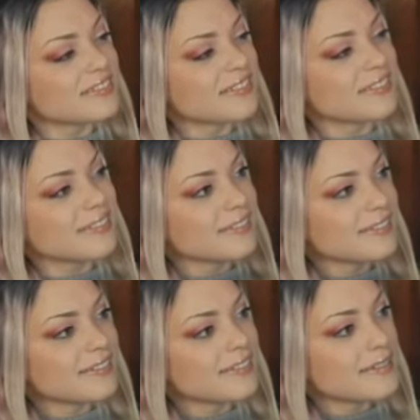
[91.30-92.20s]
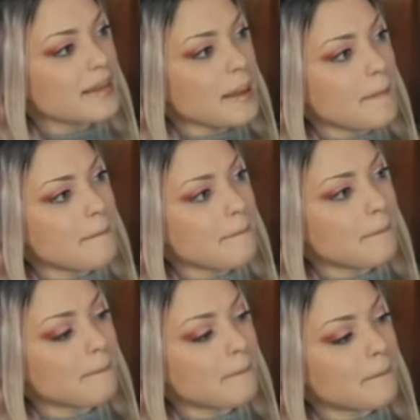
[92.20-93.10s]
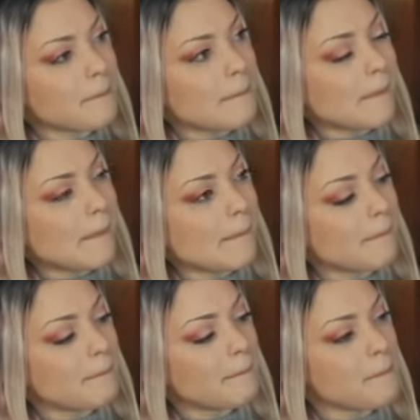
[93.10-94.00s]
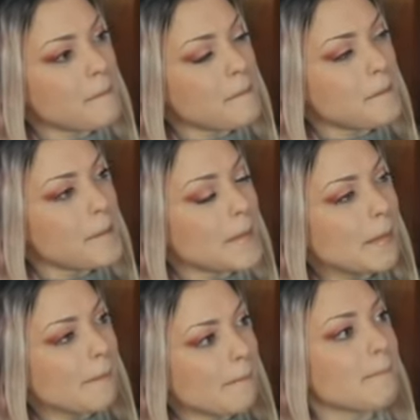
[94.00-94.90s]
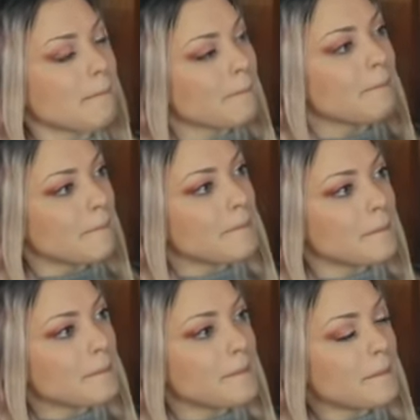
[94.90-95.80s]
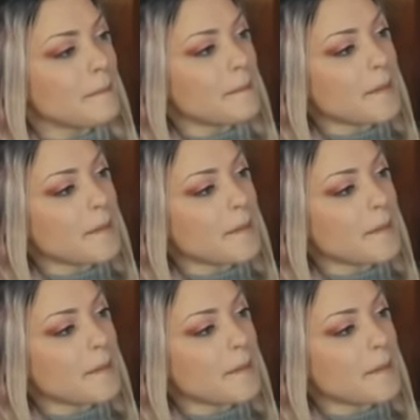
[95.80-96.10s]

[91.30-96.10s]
No words are spoken by the person on screen.